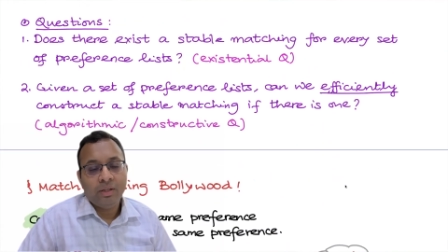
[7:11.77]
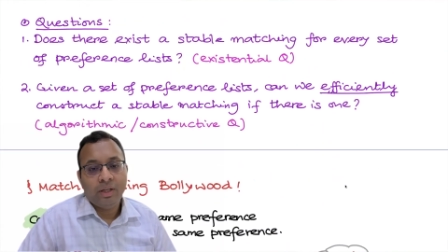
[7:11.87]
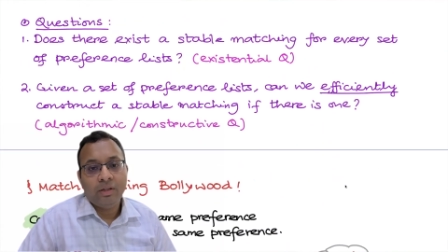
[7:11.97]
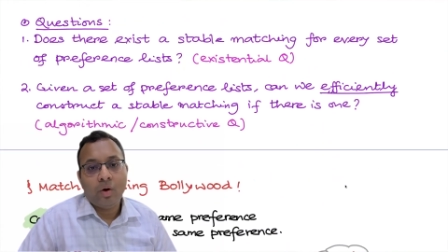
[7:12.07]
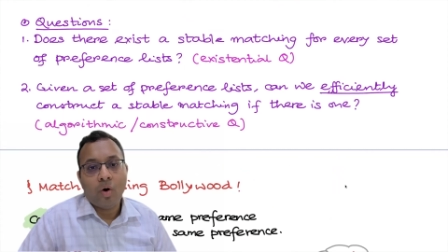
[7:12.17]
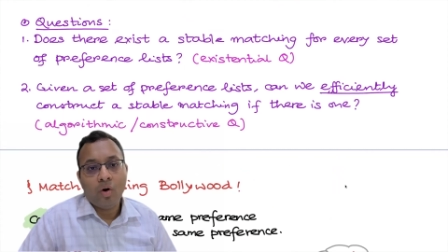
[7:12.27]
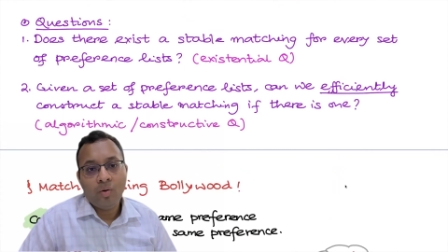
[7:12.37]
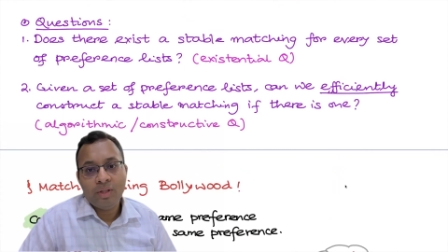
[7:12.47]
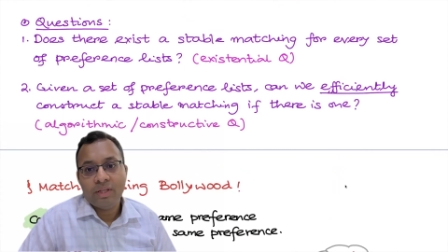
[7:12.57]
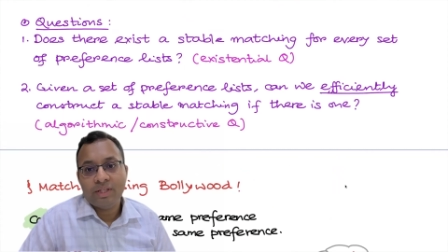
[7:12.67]
there is
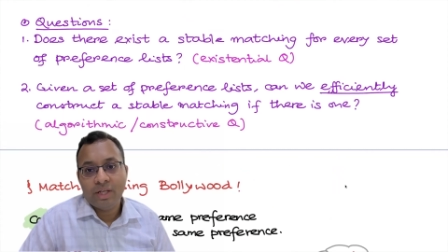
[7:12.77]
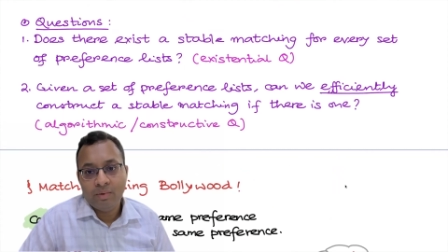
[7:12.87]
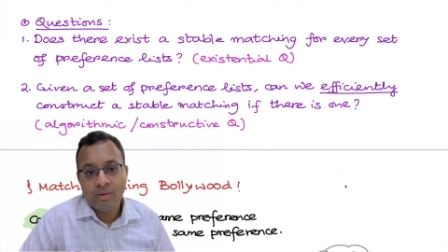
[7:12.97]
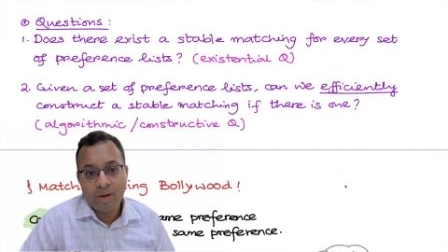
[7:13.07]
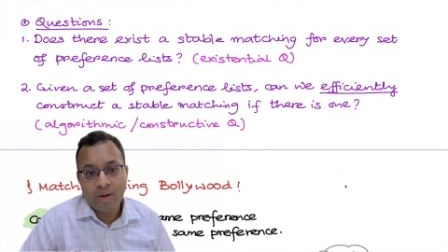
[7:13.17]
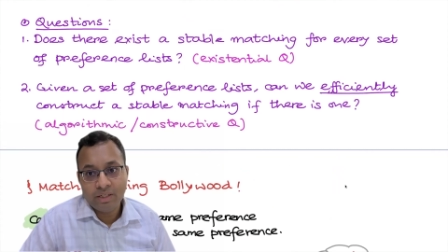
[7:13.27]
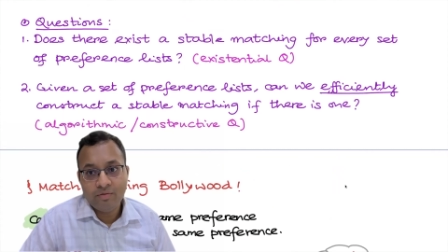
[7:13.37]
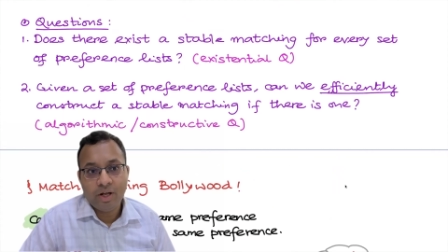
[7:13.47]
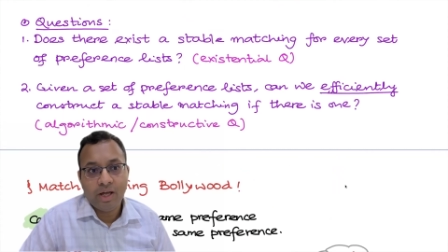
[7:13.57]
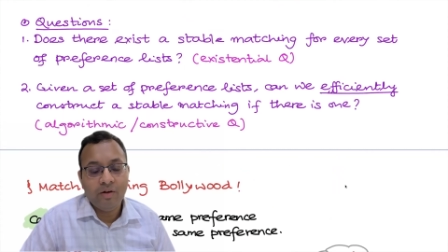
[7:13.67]
always a stable matching
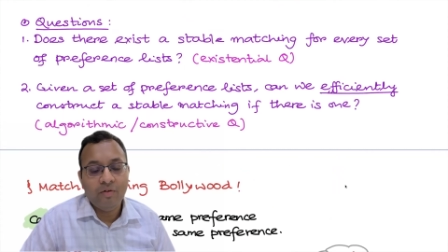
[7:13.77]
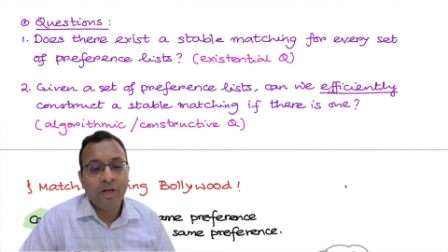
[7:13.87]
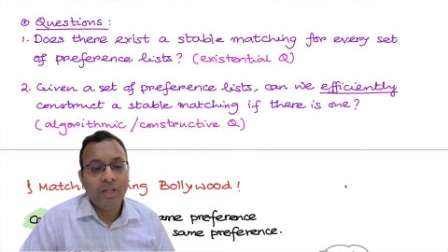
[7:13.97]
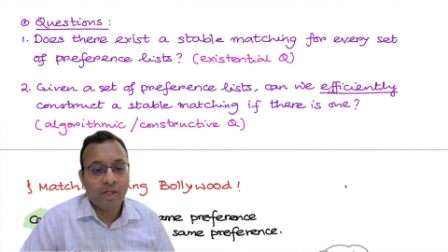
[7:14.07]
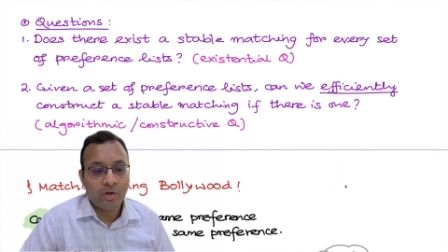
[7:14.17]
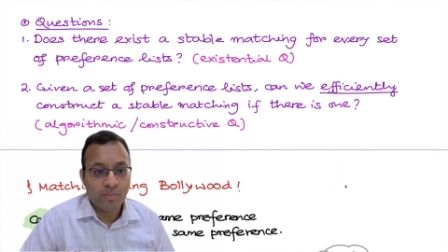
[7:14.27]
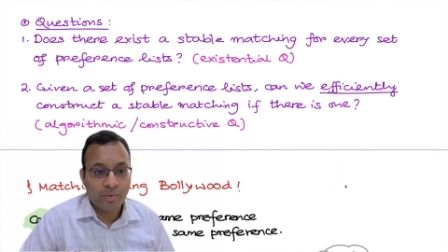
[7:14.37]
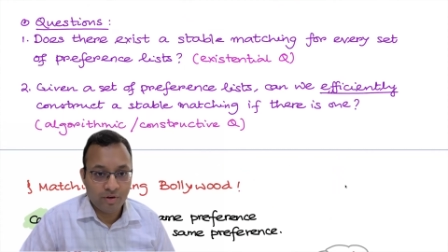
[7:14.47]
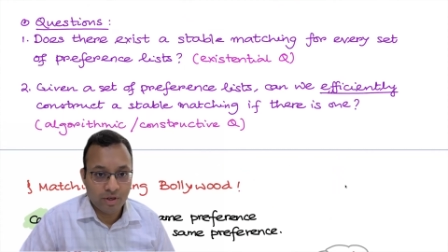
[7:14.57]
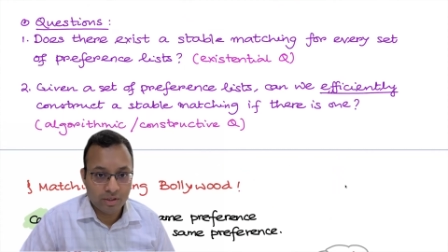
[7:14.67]
for every set of
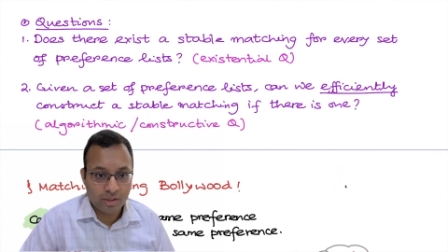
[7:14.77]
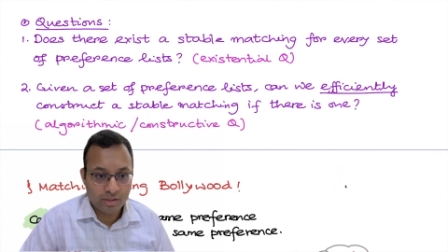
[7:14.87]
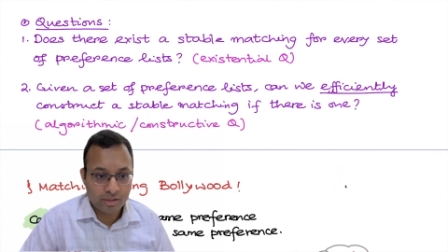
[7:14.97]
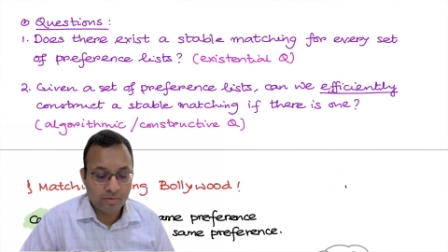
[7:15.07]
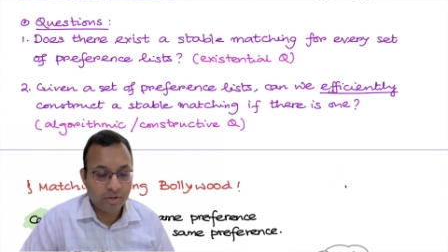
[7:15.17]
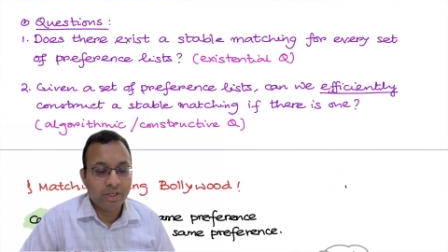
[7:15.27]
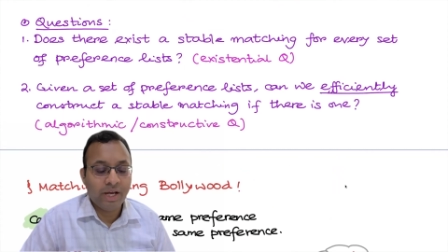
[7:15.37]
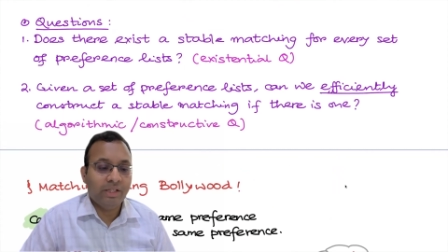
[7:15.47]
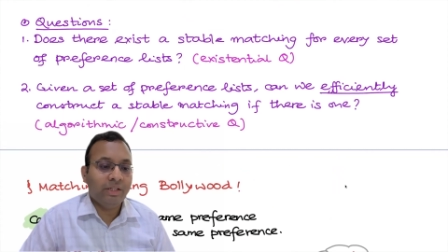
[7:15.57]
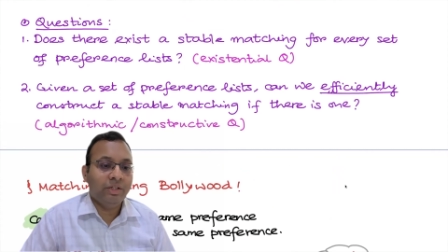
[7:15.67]
preference list. So it's an
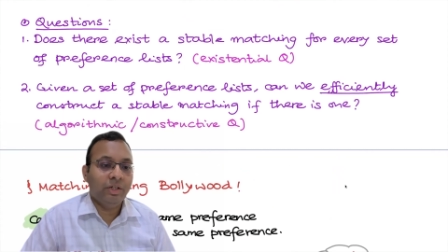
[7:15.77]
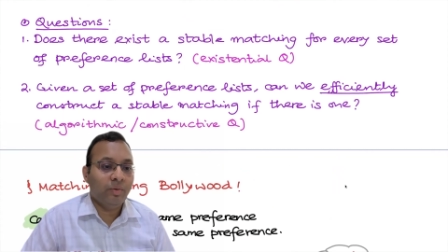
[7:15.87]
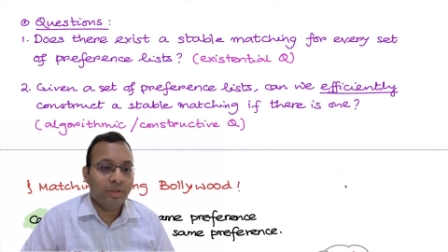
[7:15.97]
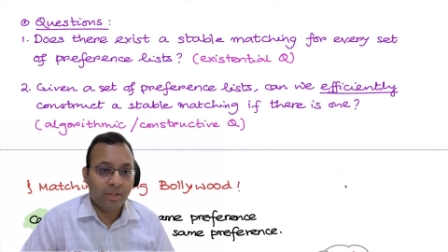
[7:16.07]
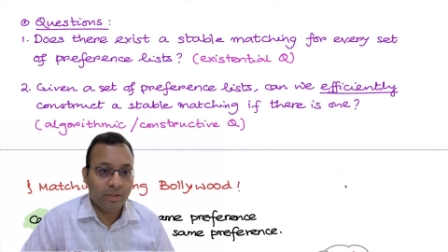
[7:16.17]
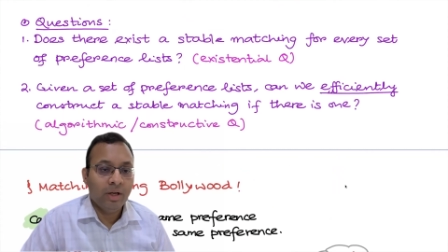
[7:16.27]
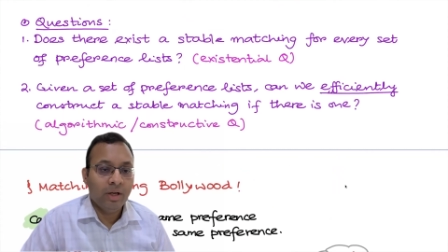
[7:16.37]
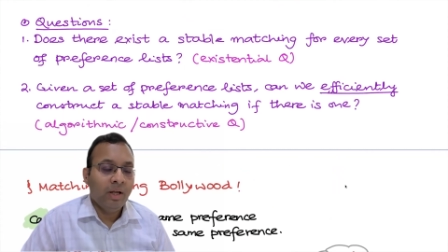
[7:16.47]
existential question